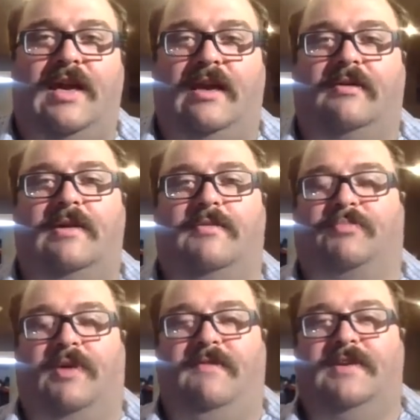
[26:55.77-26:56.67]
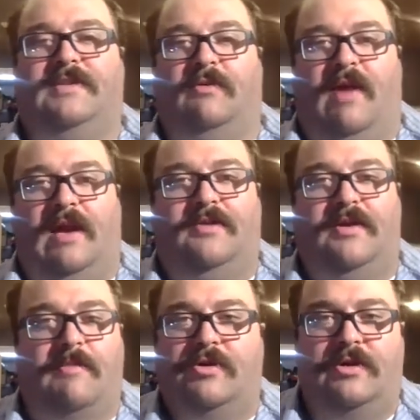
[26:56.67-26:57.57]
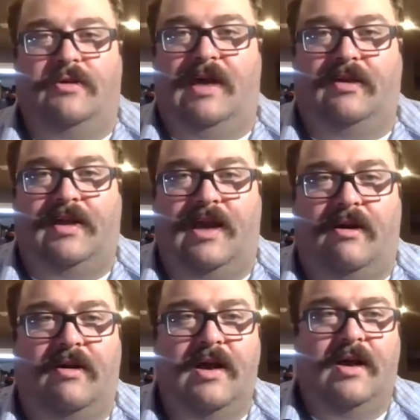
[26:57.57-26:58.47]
Italy was previously ranked the #2 healthcare